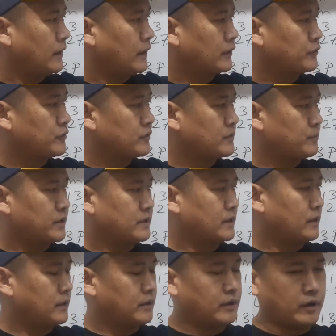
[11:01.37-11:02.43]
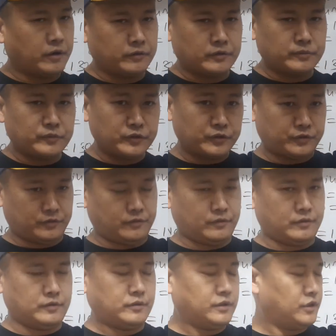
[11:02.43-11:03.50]
electrons present in the outermost
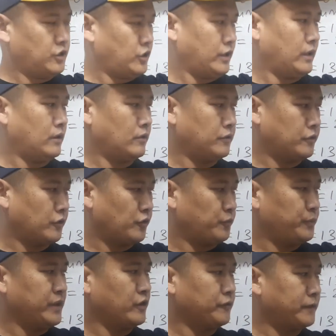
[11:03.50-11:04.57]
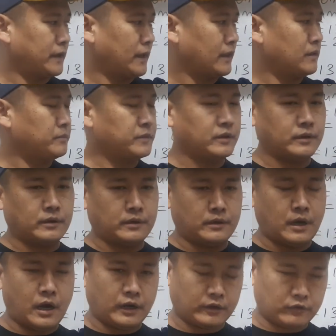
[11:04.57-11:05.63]
shell or orbit of an atom
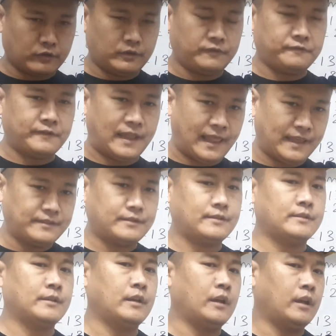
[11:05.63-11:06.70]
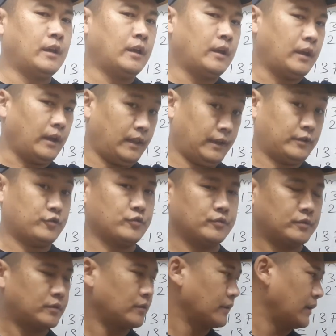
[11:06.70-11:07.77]
are called valence
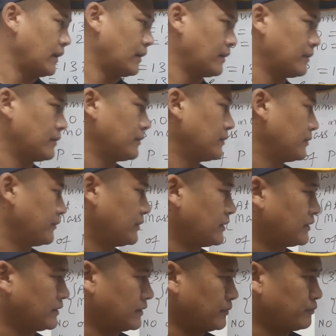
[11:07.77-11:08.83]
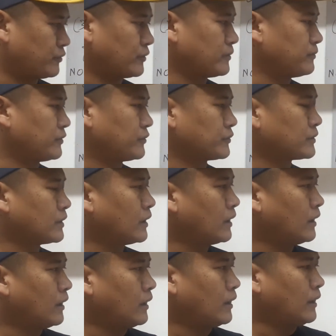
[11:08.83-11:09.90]
electrons. Okay, this is important because
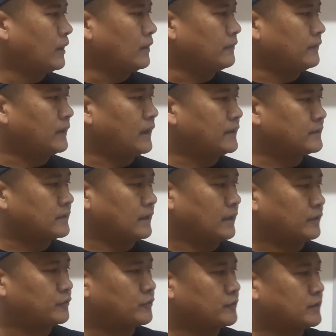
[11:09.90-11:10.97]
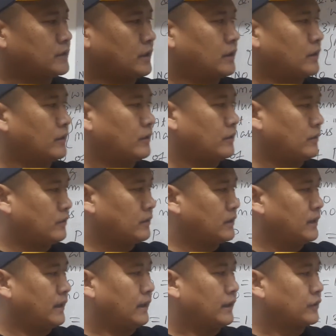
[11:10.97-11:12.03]
valence electrons are the
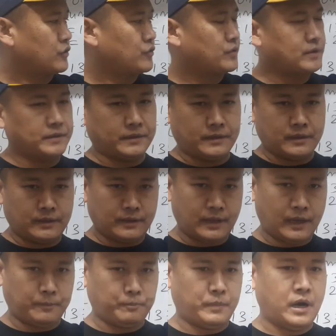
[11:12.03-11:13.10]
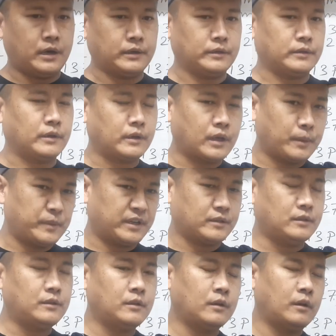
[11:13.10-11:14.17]
only electrons that take part in a
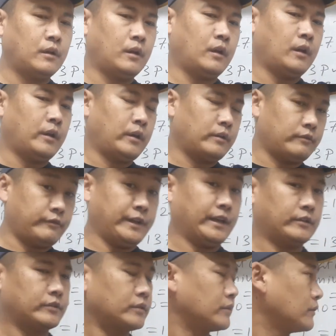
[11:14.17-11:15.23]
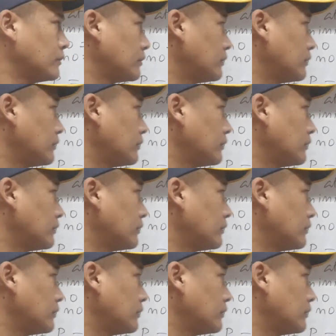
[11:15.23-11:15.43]
chemical reaction.